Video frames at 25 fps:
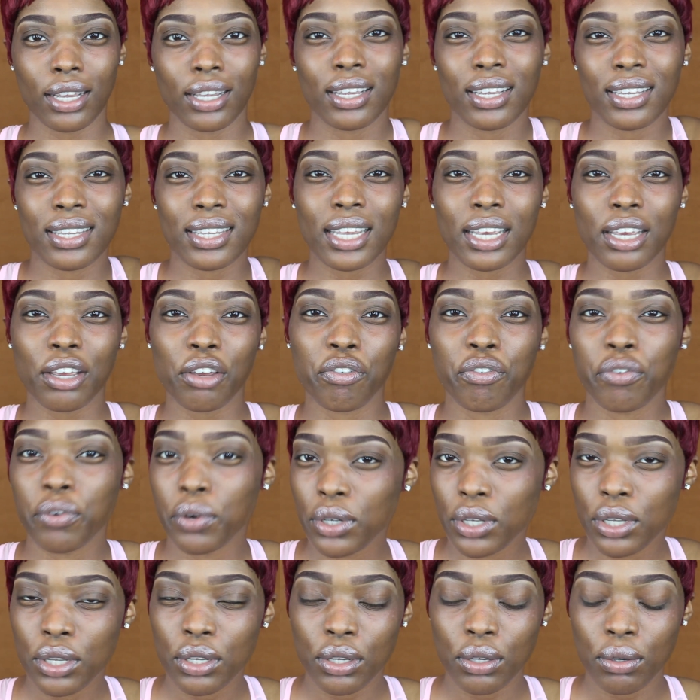it's like it
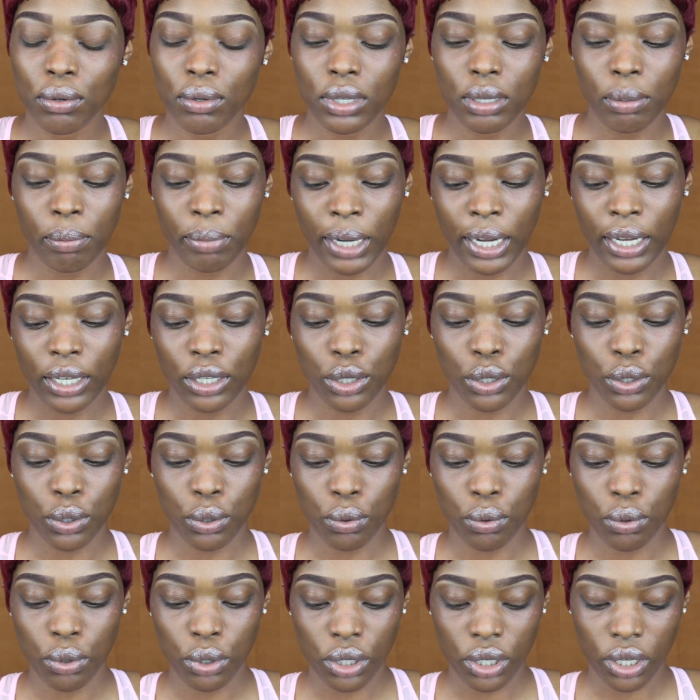forces you to buy
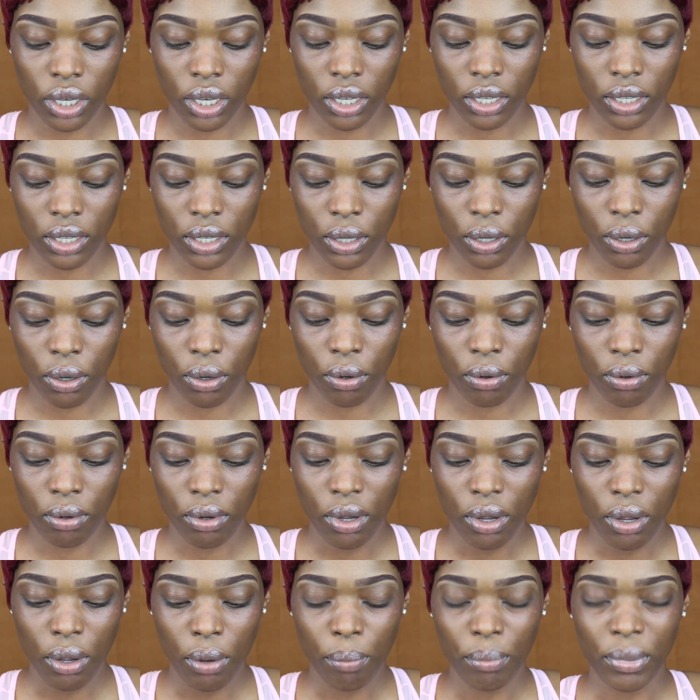two shades though,
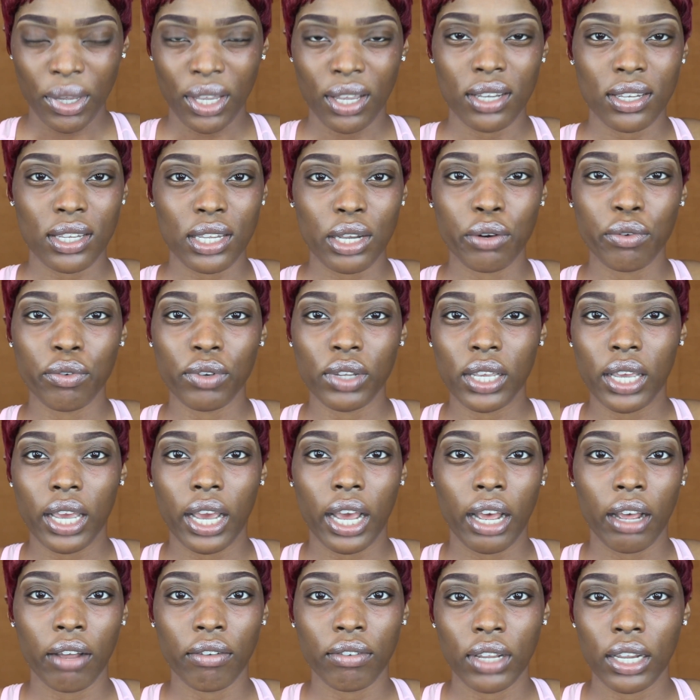because they don't really
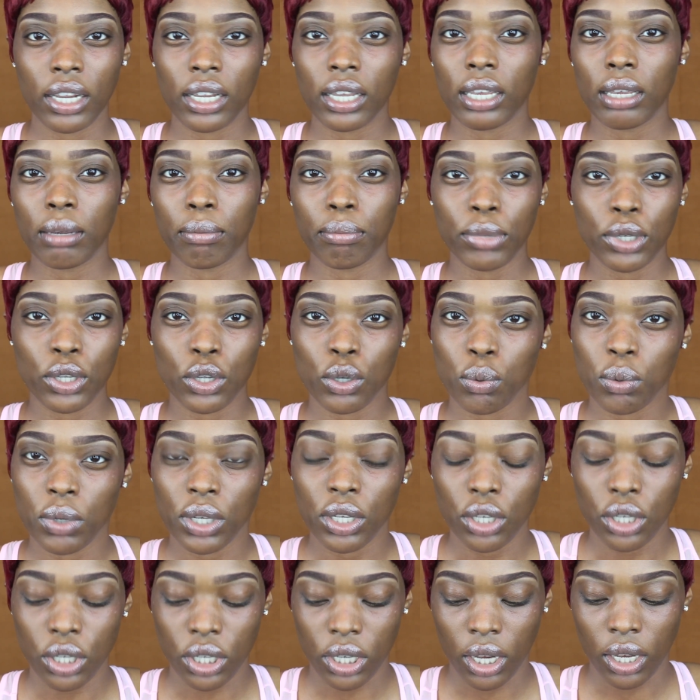have like in
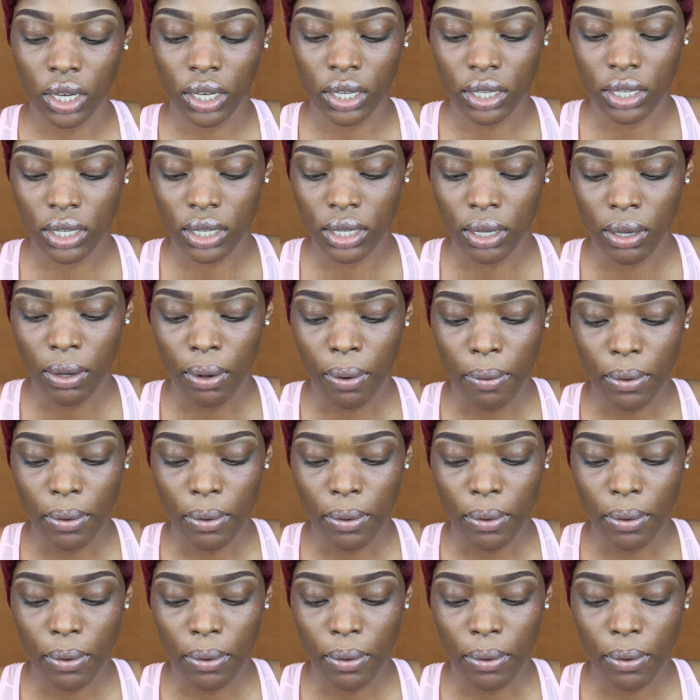between shades.